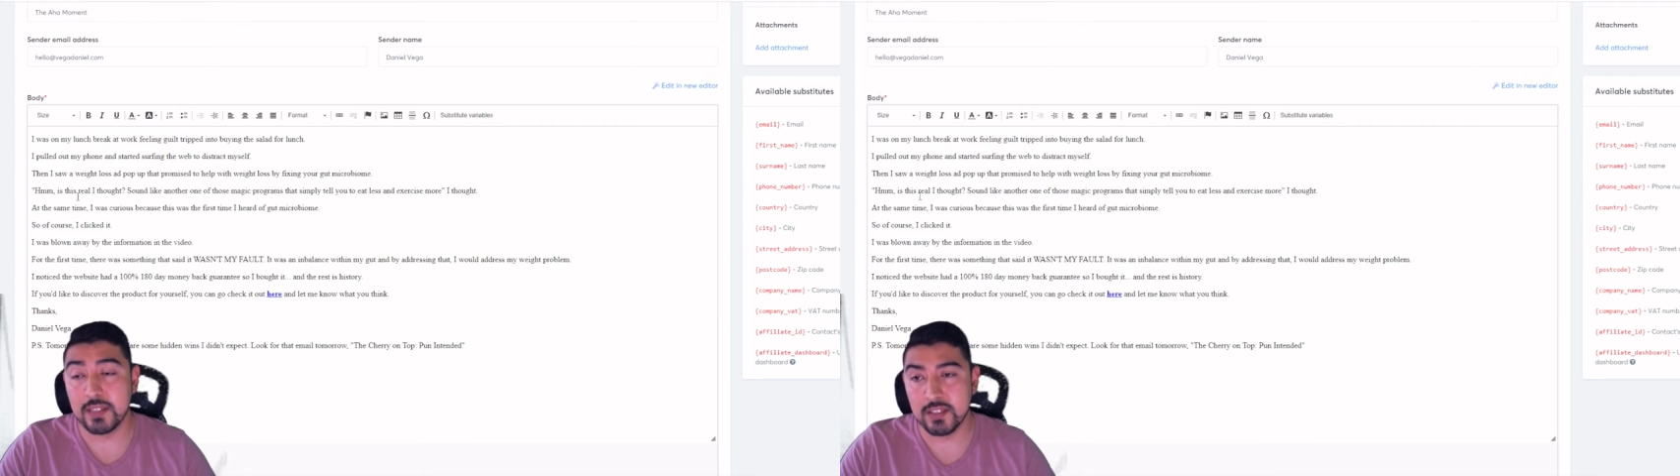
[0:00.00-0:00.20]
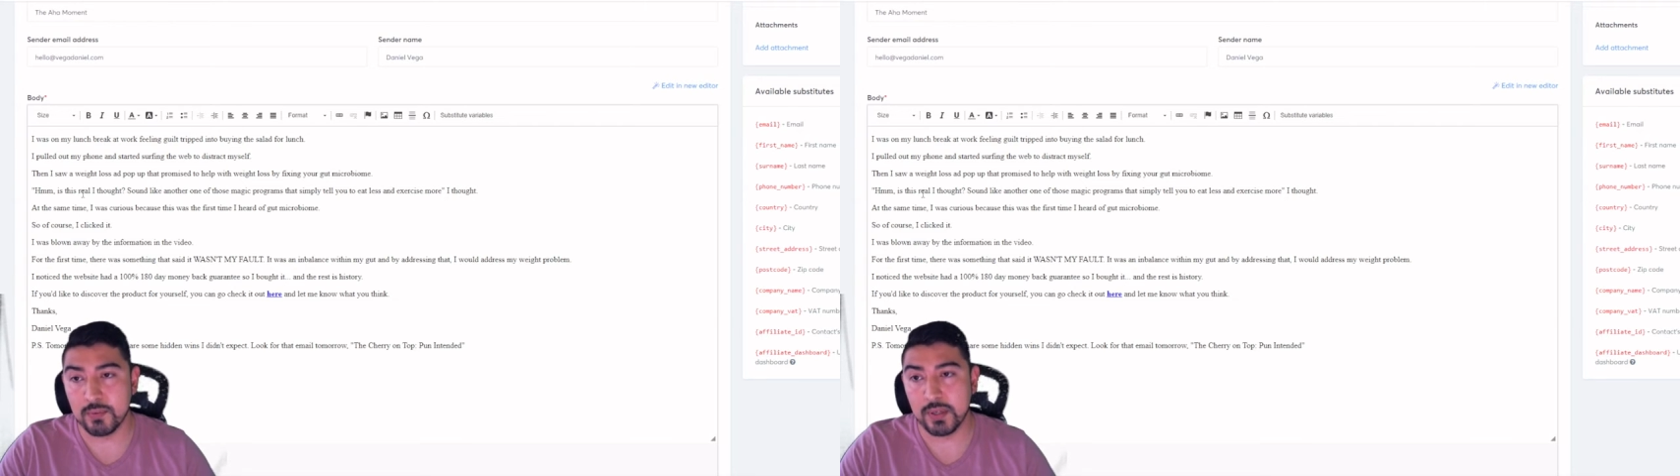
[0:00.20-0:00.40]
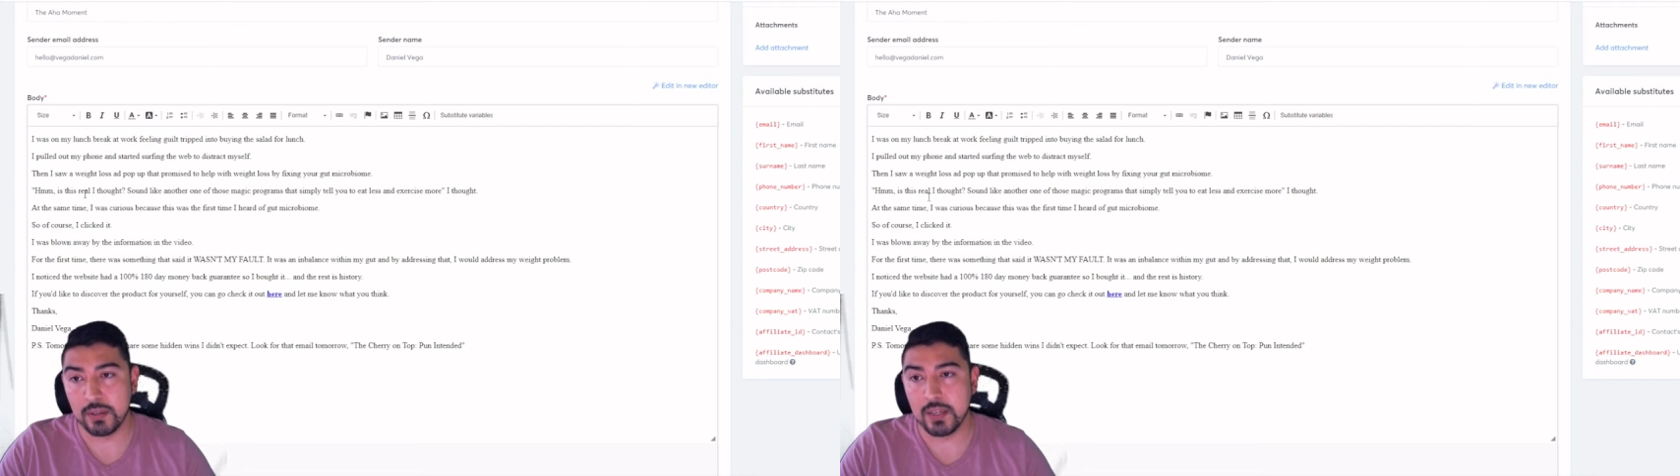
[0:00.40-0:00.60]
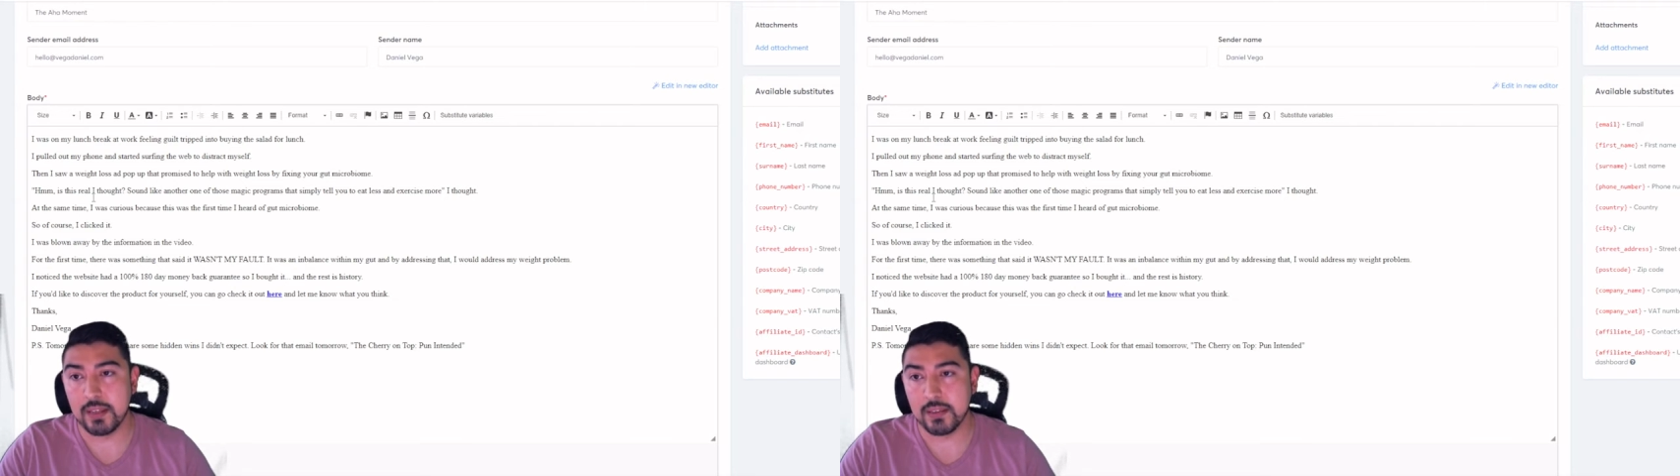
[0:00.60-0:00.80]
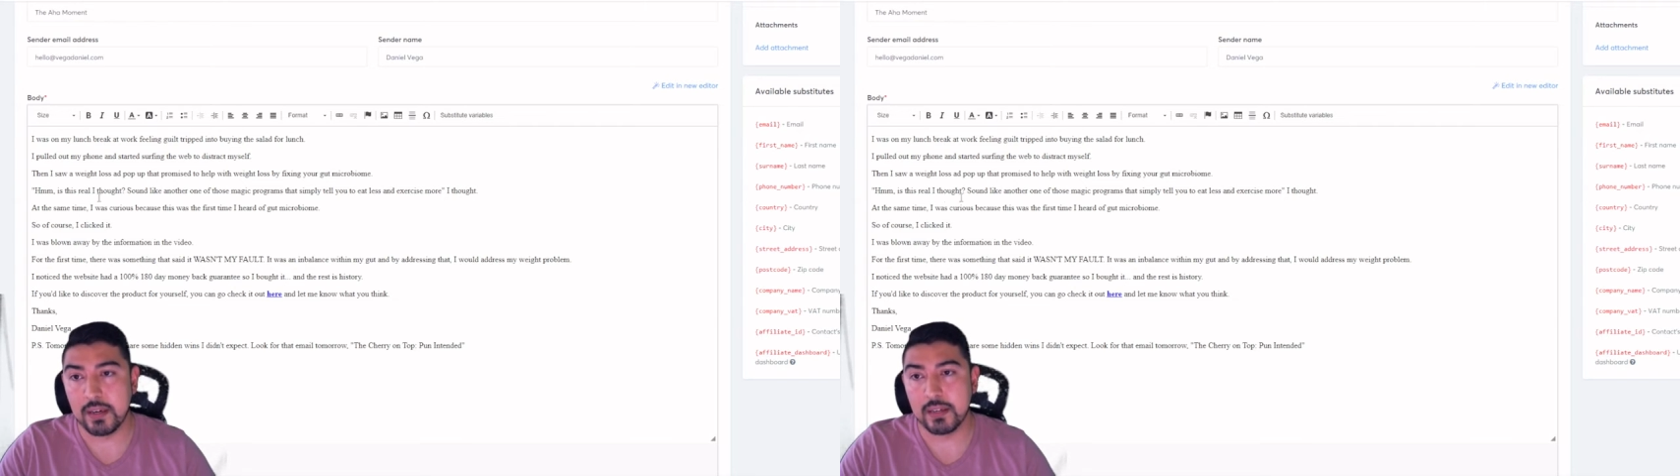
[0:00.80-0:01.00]
this real? I
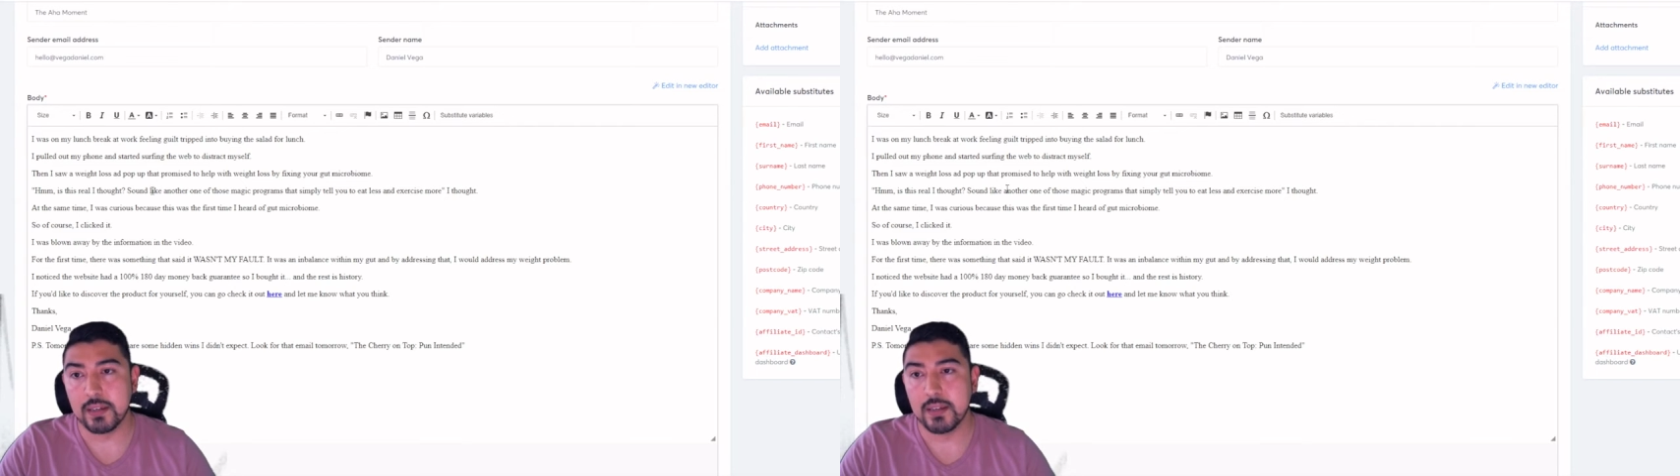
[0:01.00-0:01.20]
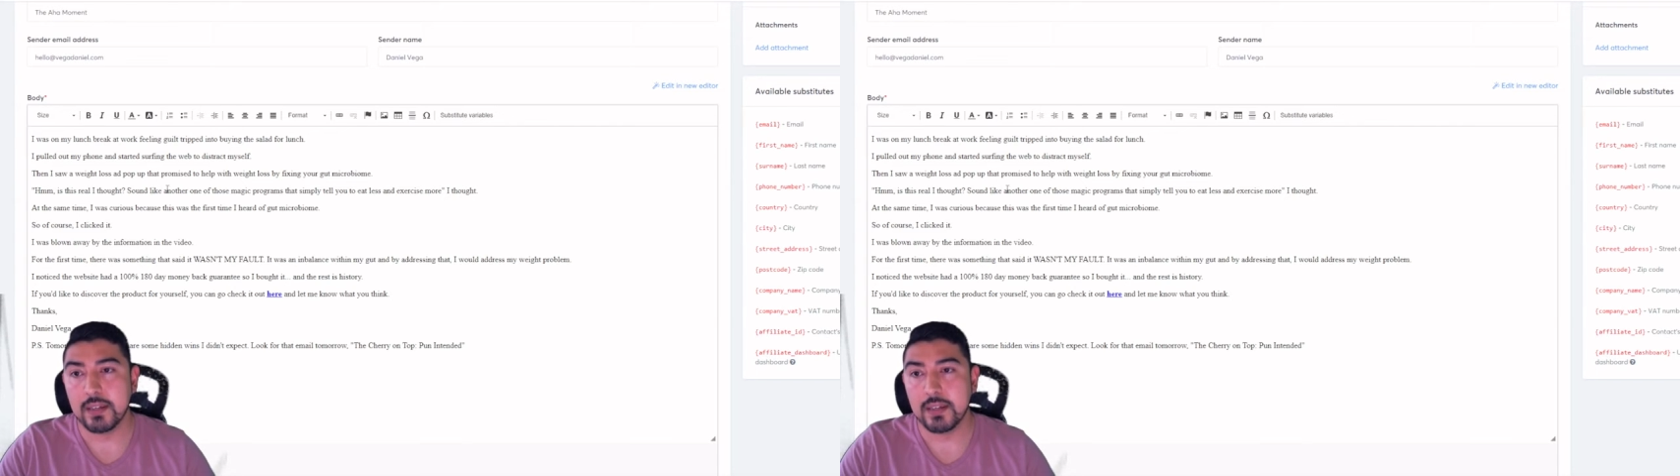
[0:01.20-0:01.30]
thought.